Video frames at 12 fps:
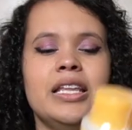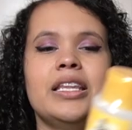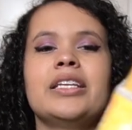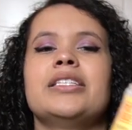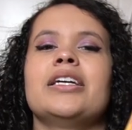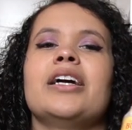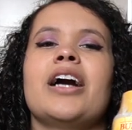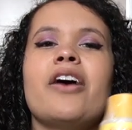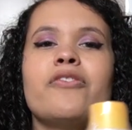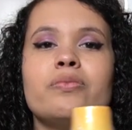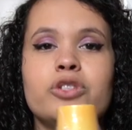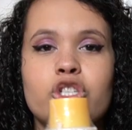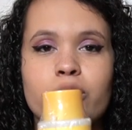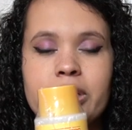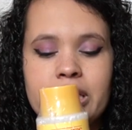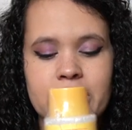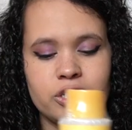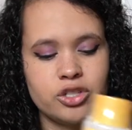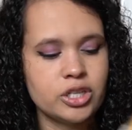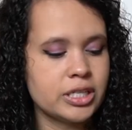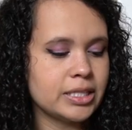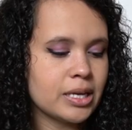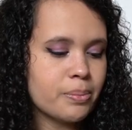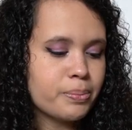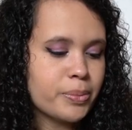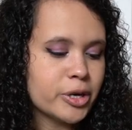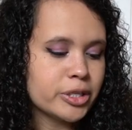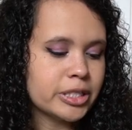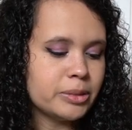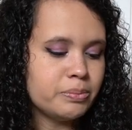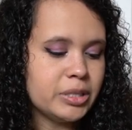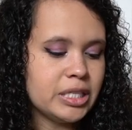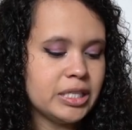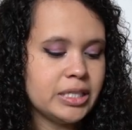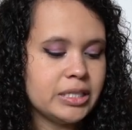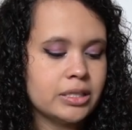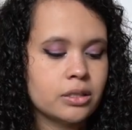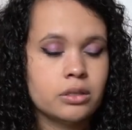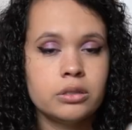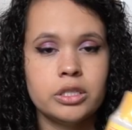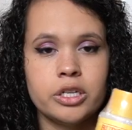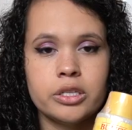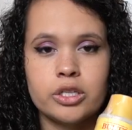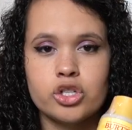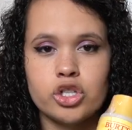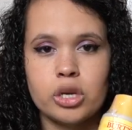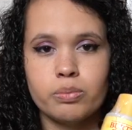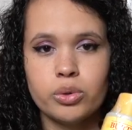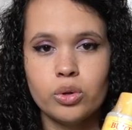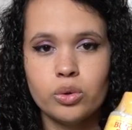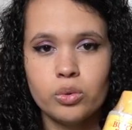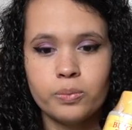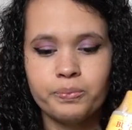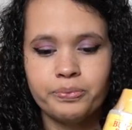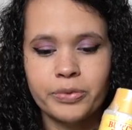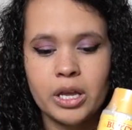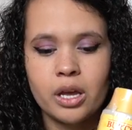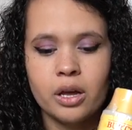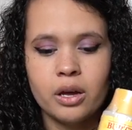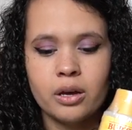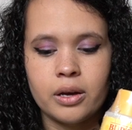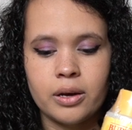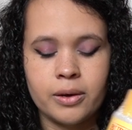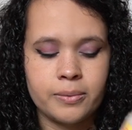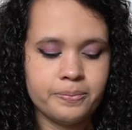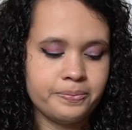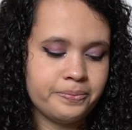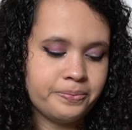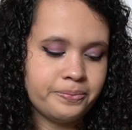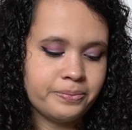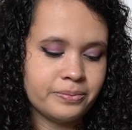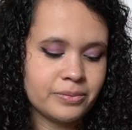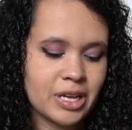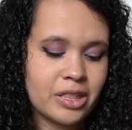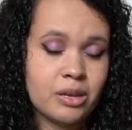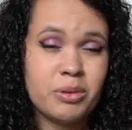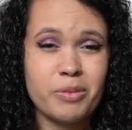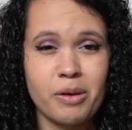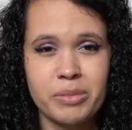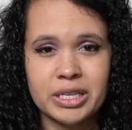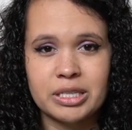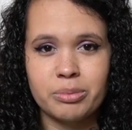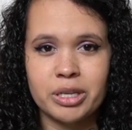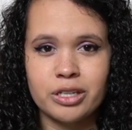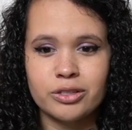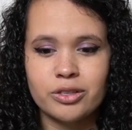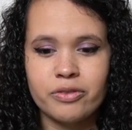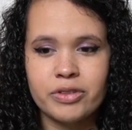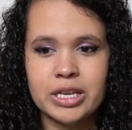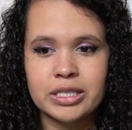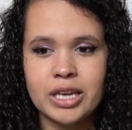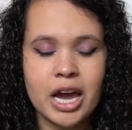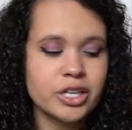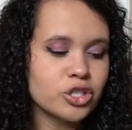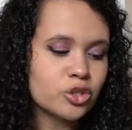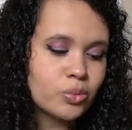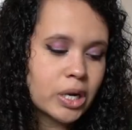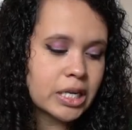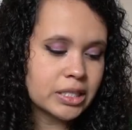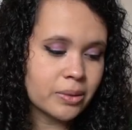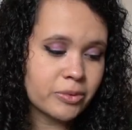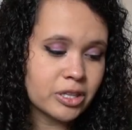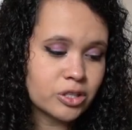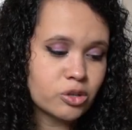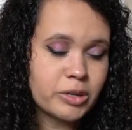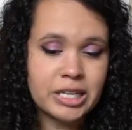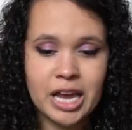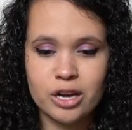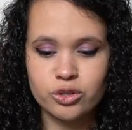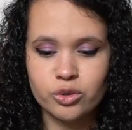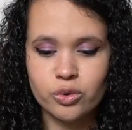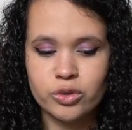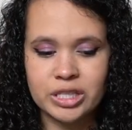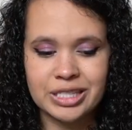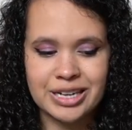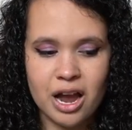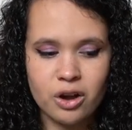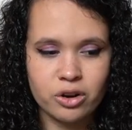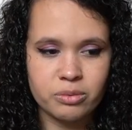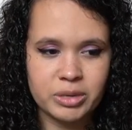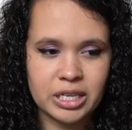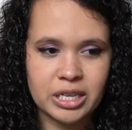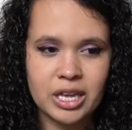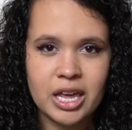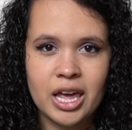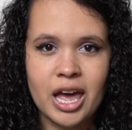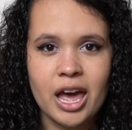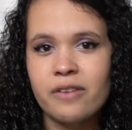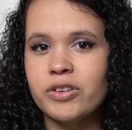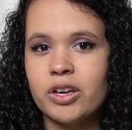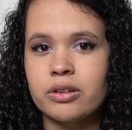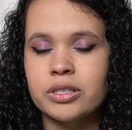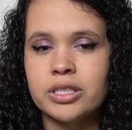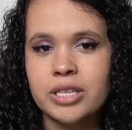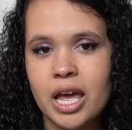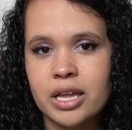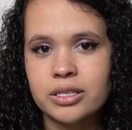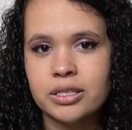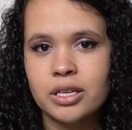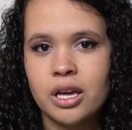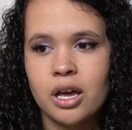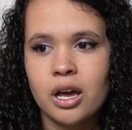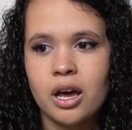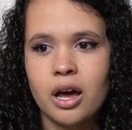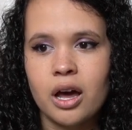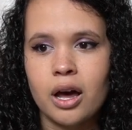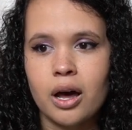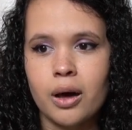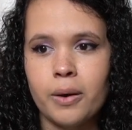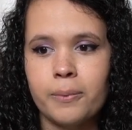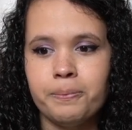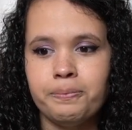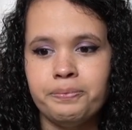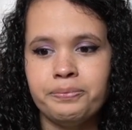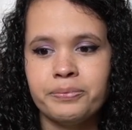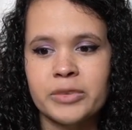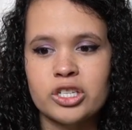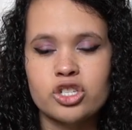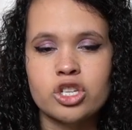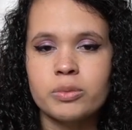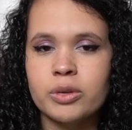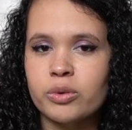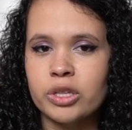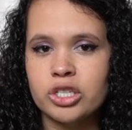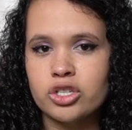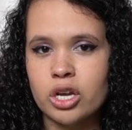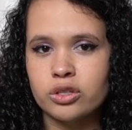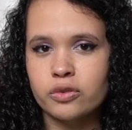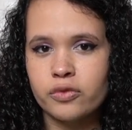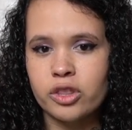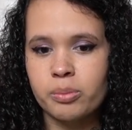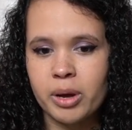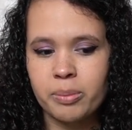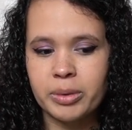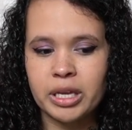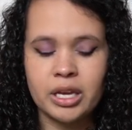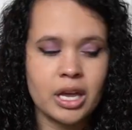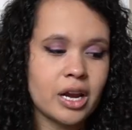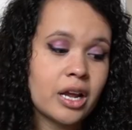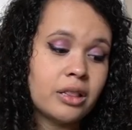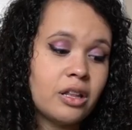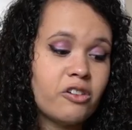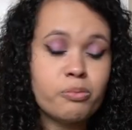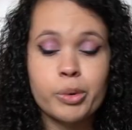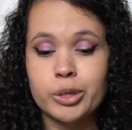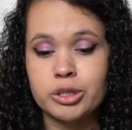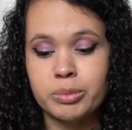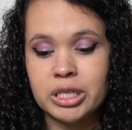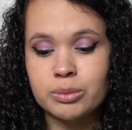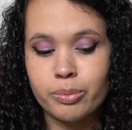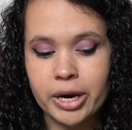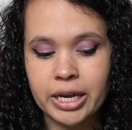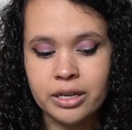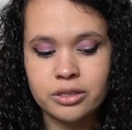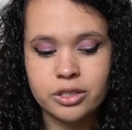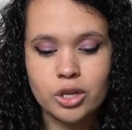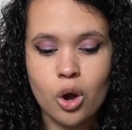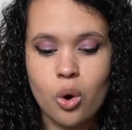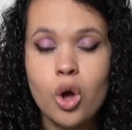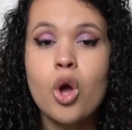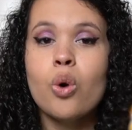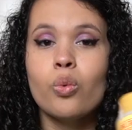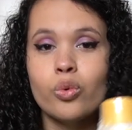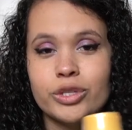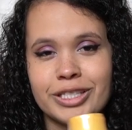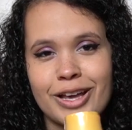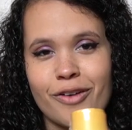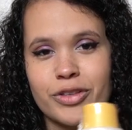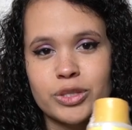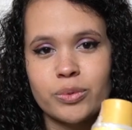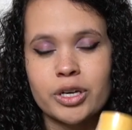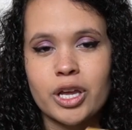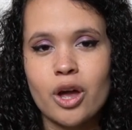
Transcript: next thing I got from Chewy is just some Burt's Bees Tearless Shampoo. Um, I think people have mixed opinions on this. I just wanted something that's going to be natural, that's not going to be heavy on scent, um, just going to be really gentle for the puppy, and I love Burt's Bees brand, so we'll see how this one